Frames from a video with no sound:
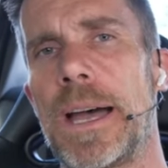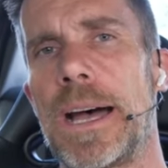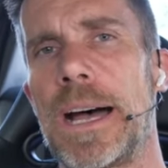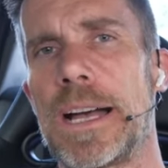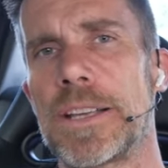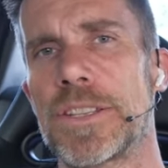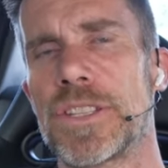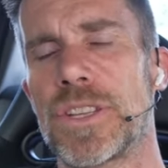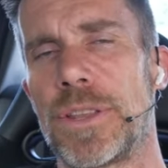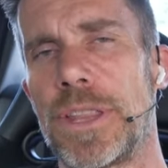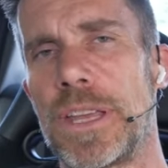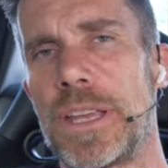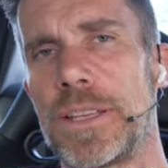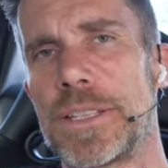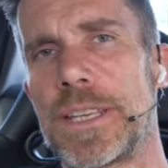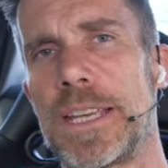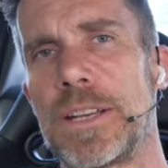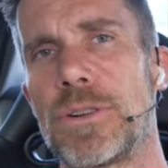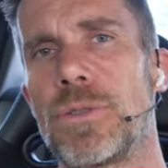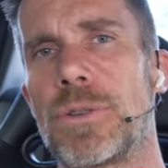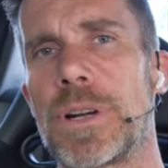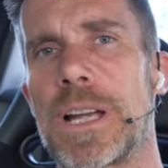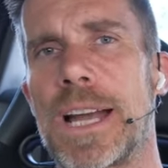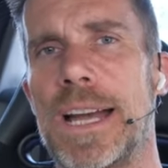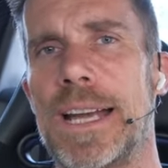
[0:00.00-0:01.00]
So the
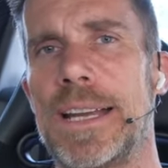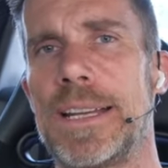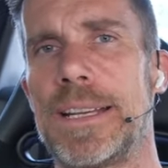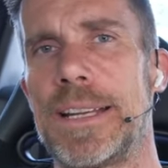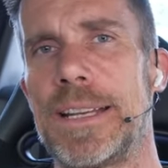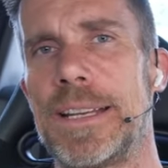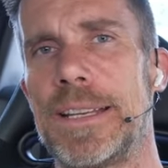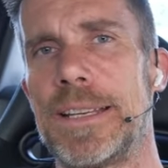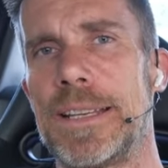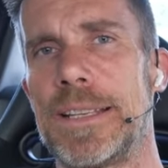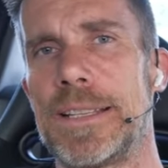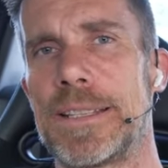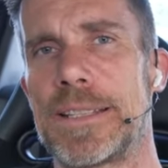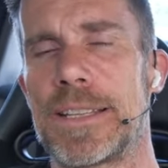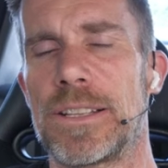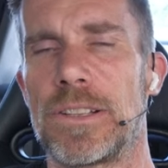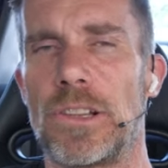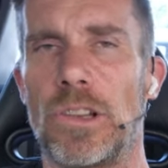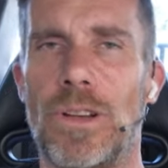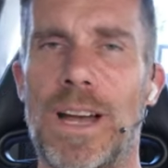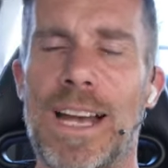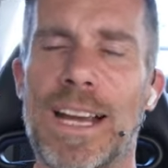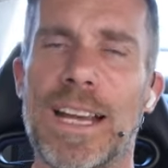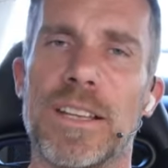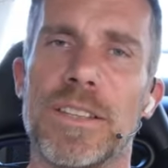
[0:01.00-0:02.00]
integral gain is
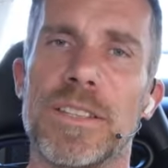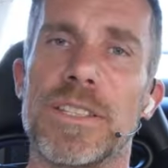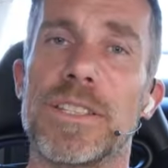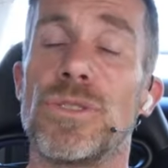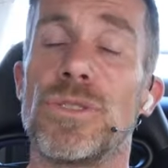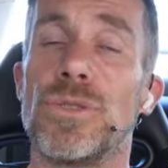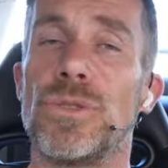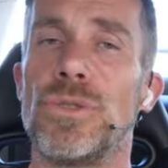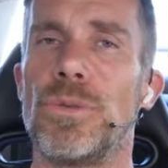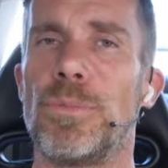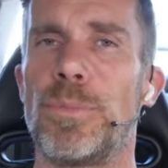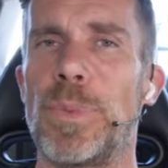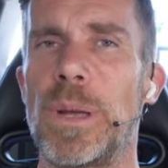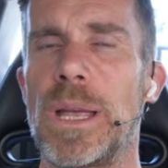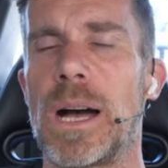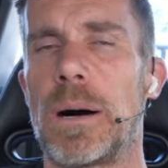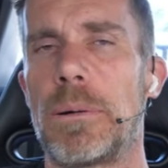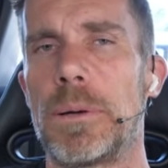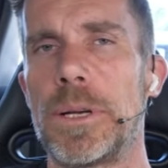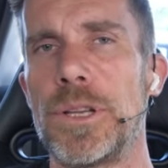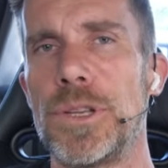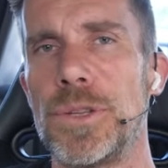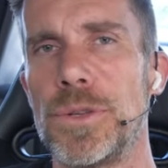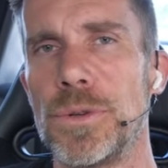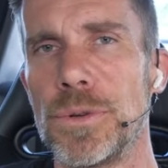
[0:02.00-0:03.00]
likened to being able
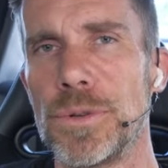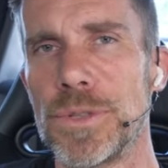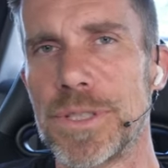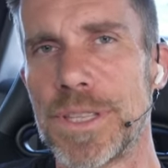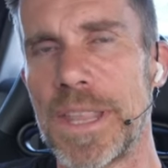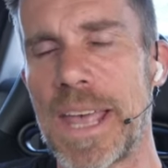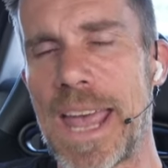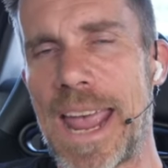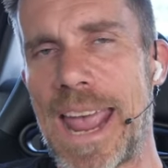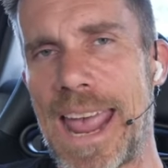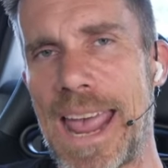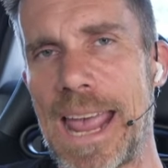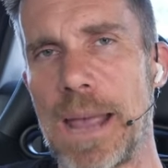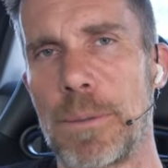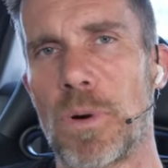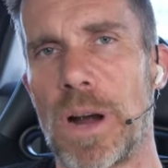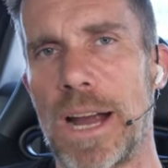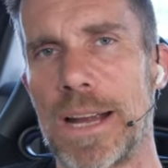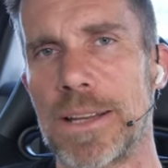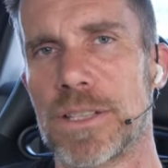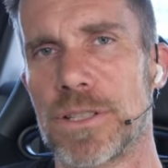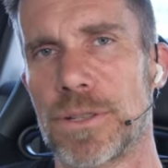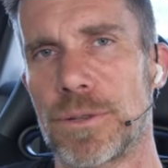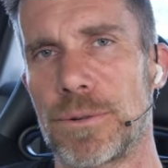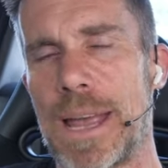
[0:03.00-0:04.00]
to use the
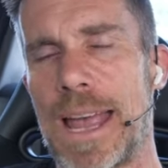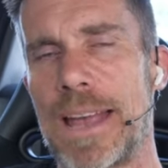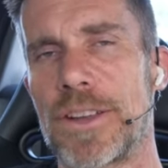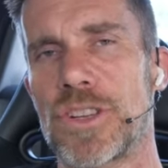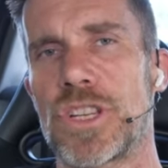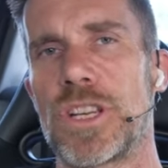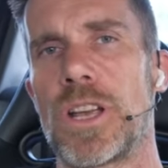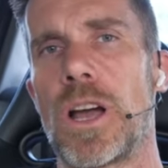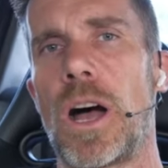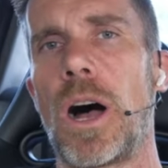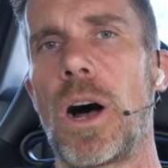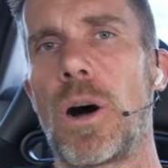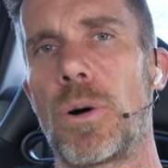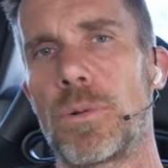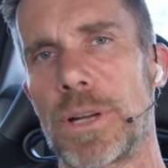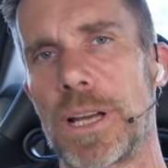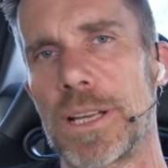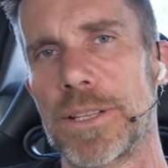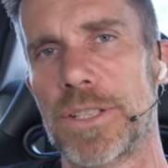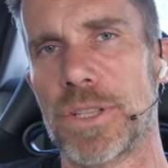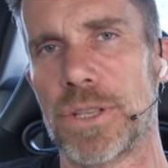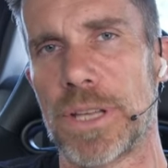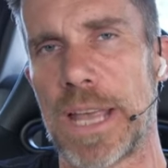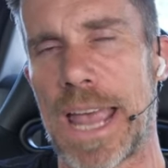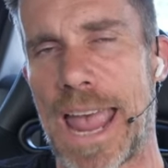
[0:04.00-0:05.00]
handbrake to actually hold
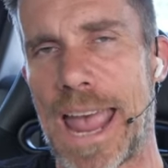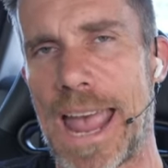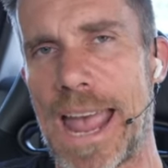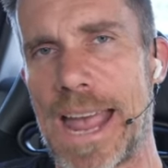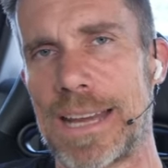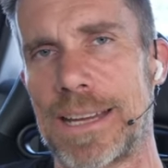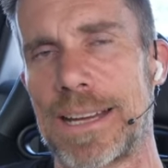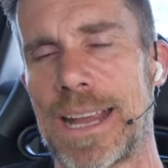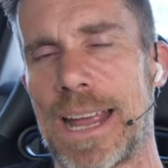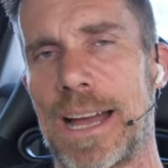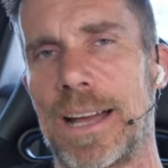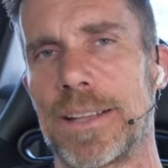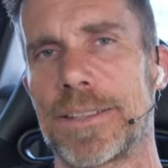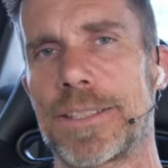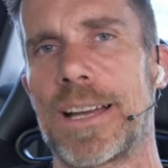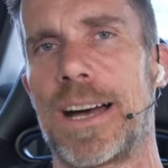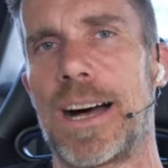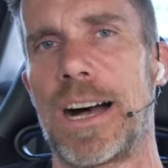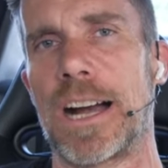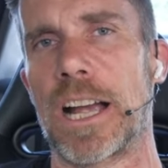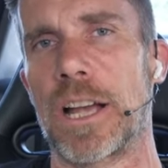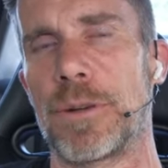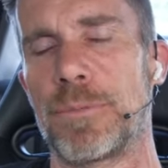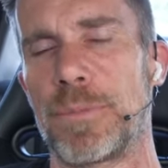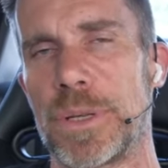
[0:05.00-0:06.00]
us at our
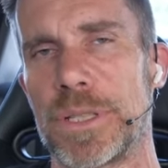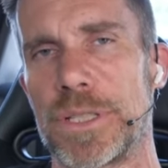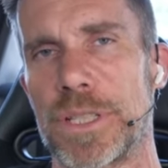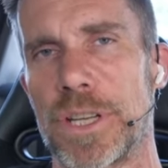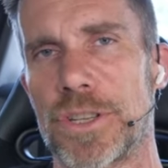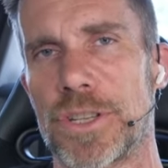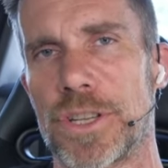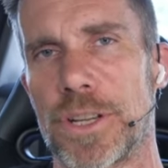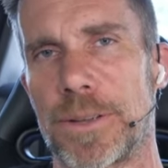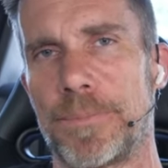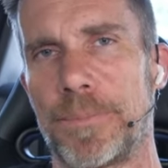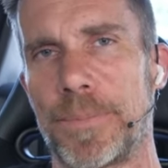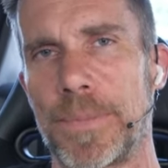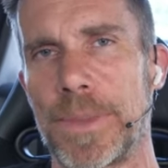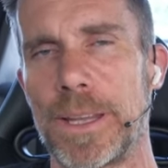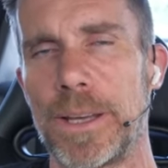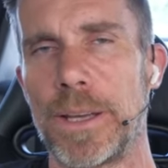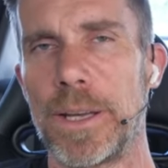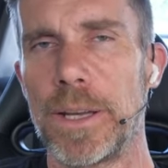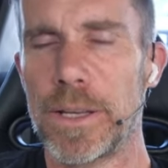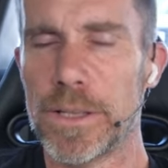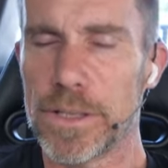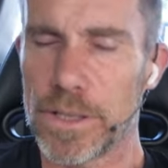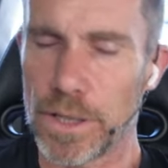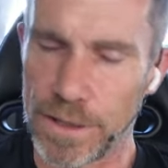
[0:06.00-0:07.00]
target position.
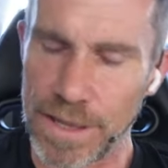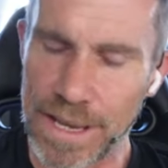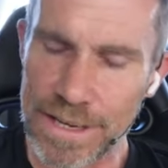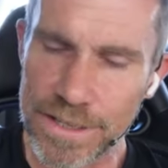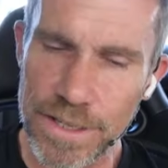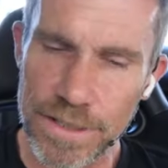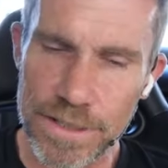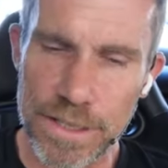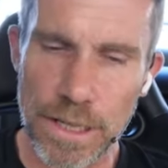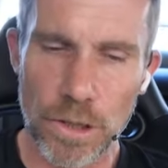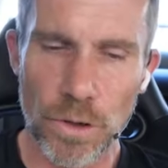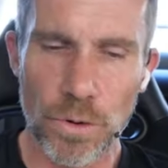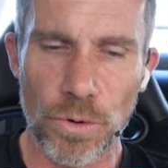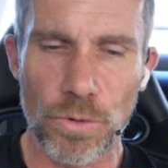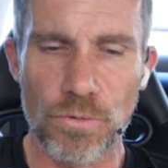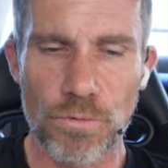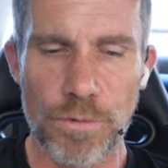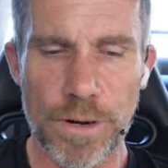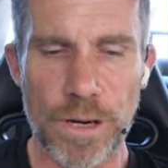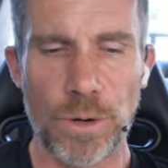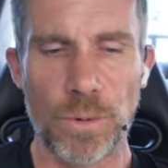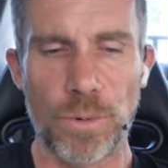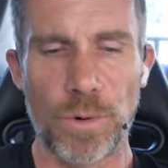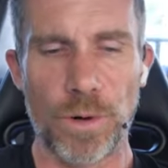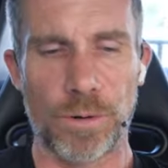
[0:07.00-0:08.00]
So that's just a little
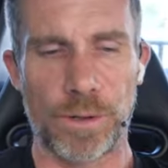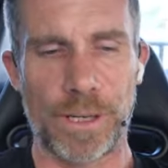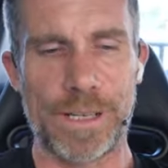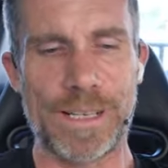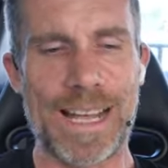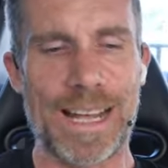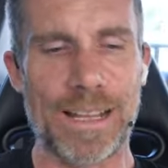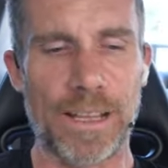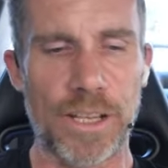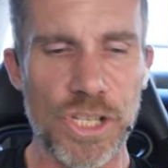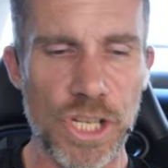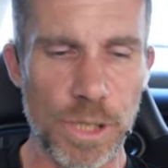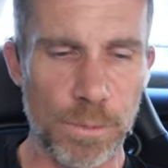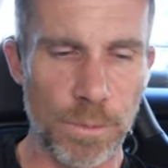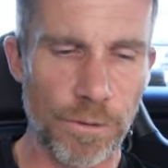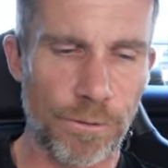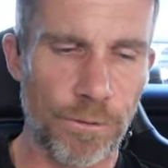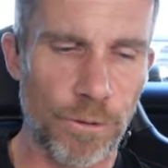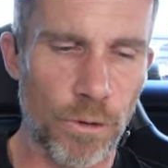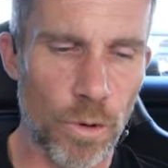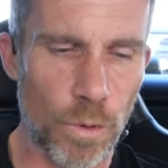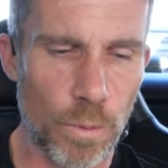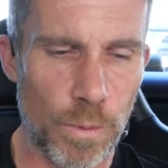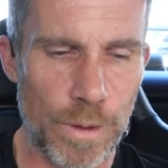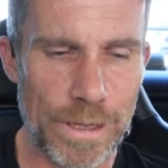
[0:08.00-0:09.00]
real world analogy
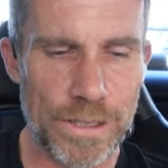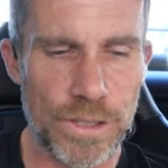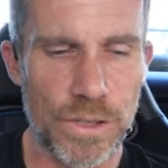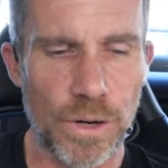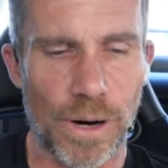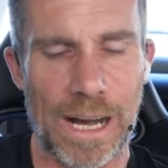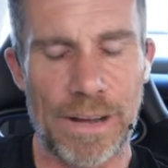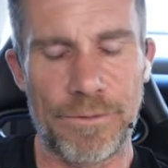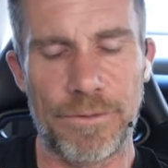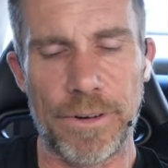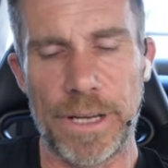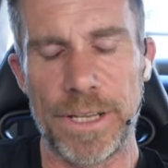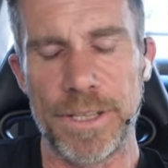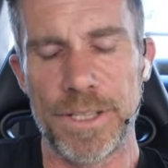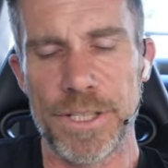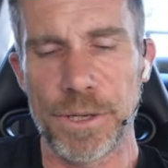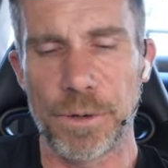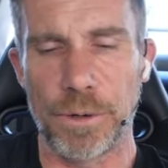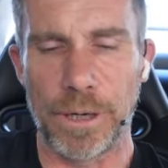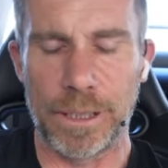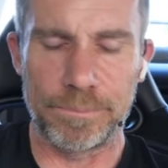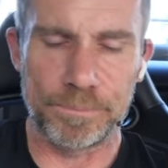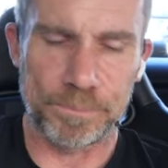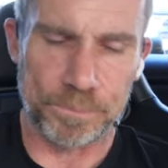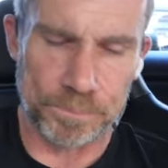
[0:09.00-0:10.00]
before we dive into
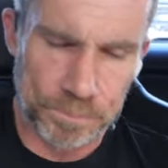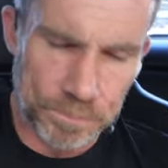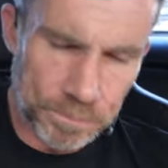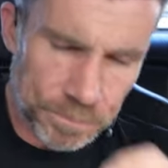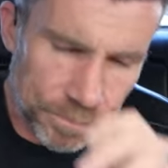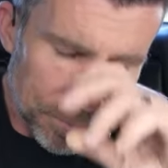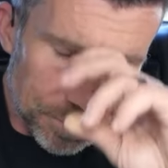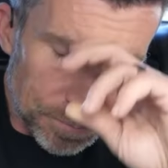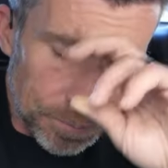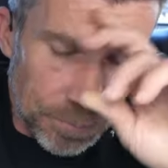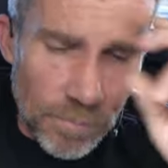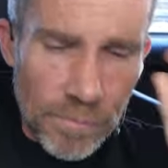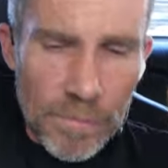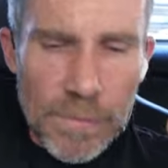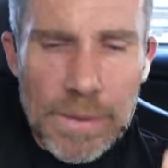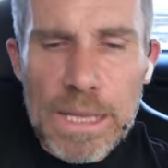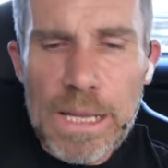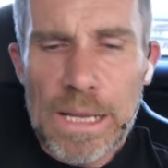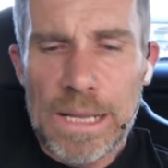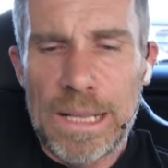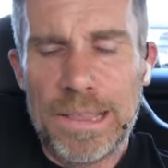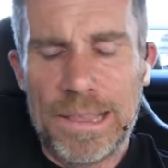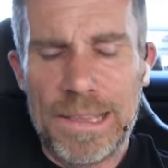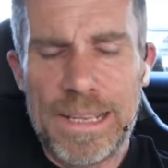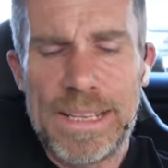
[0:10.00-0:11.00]
it.
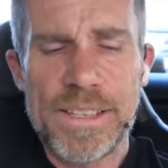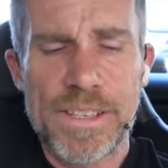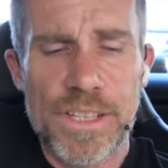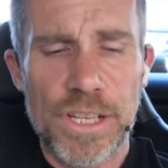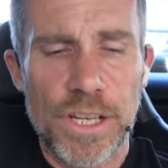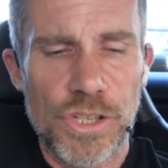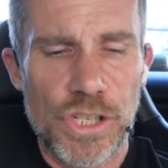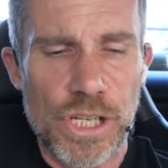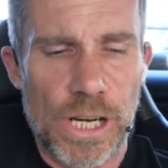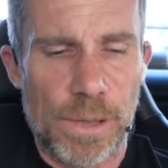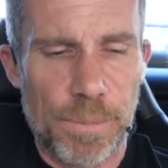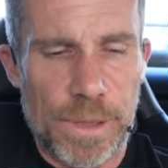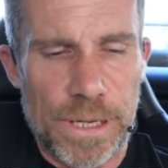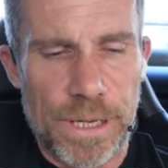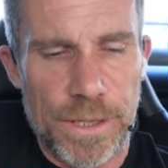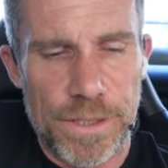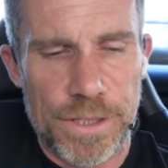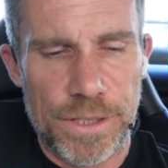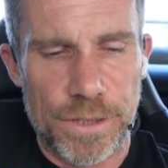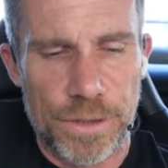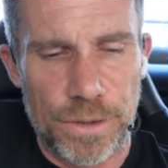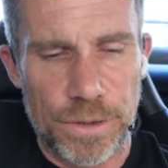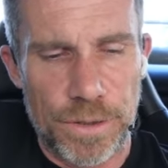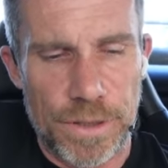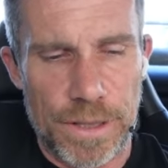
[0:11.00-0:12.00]
Let's jump
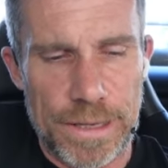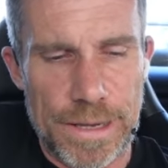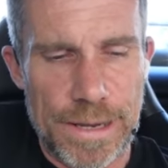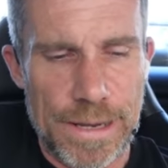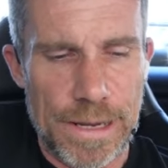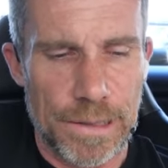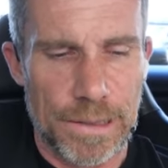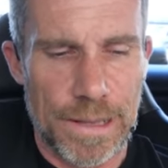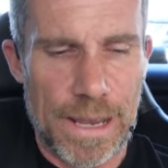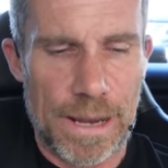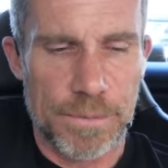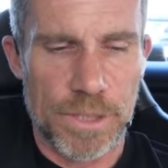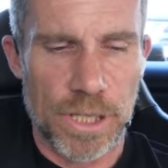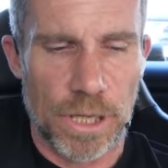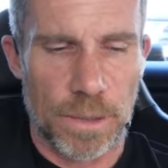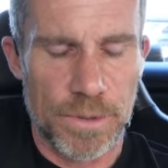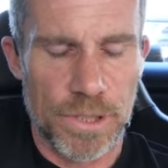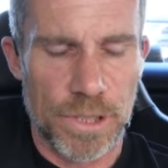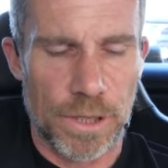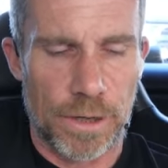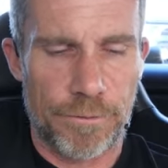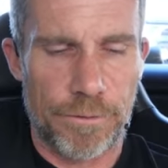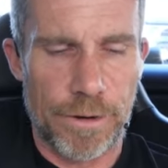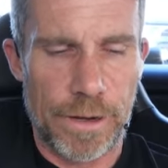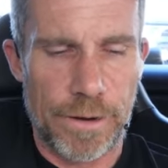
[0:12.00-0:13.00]
into the laptop
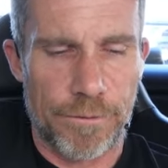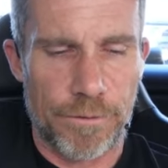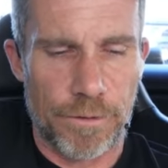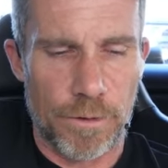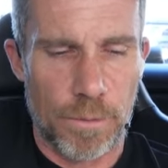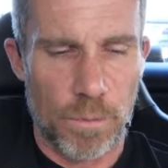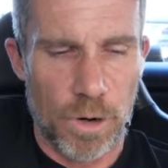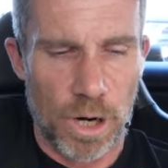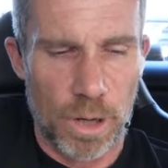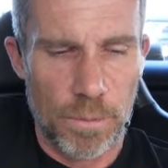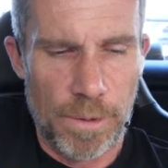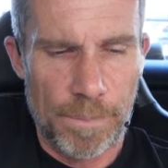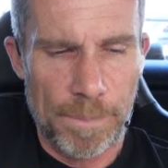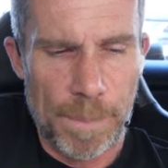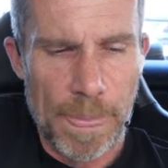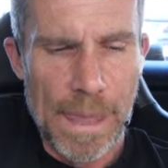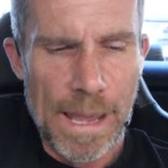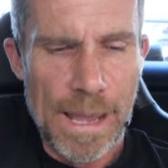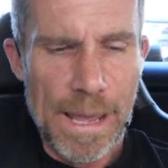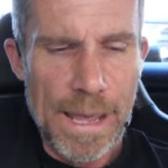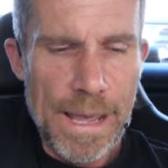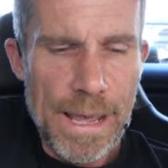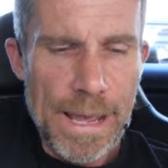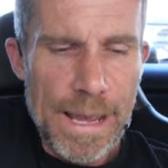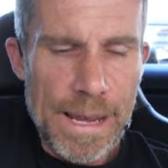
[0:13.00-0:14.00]
software for a moment.
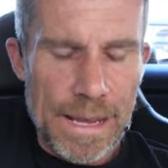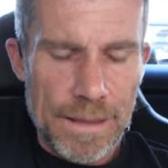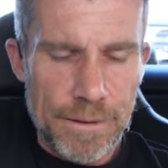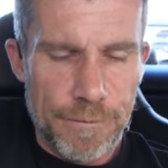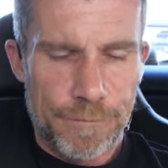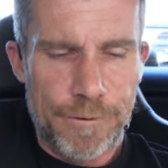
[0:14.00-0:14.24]
And the